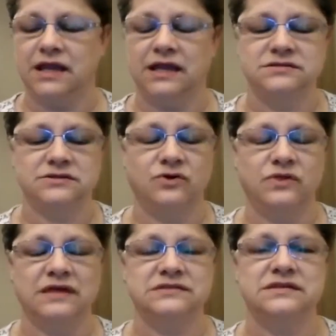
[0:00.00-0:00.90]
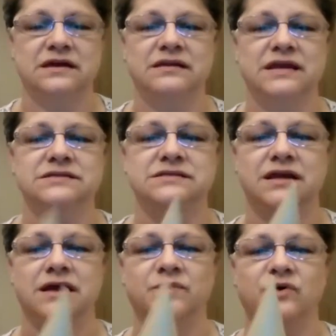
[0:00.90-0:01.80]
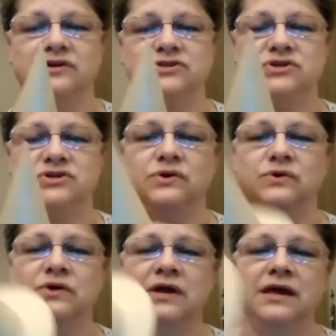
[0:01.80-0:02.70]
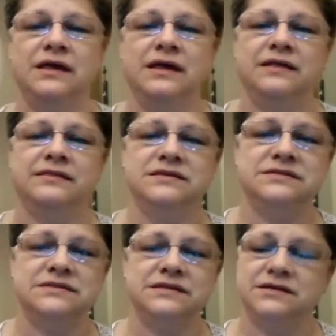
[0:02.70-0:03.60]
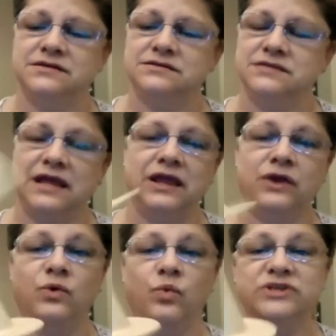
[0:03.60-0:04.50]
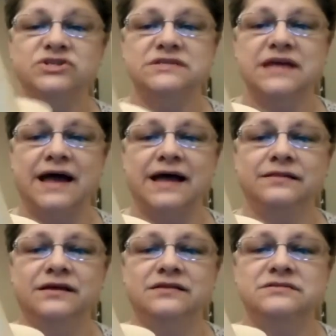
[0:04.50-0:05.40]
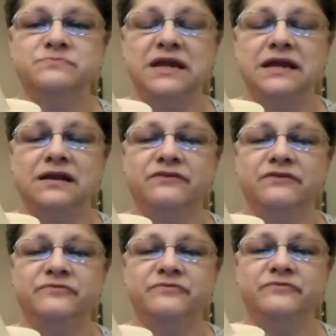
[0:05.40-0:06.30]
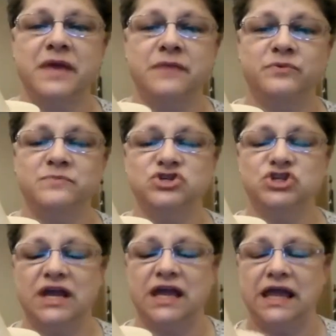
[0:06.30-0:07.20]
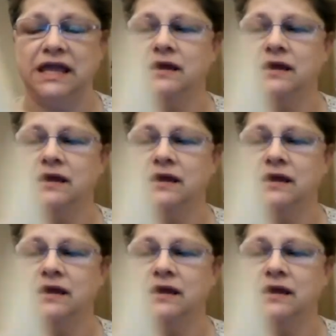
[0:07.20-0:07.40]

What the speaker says: And so that's the next thing I'm going to show you. This is a witch's hat that's made of paper mache.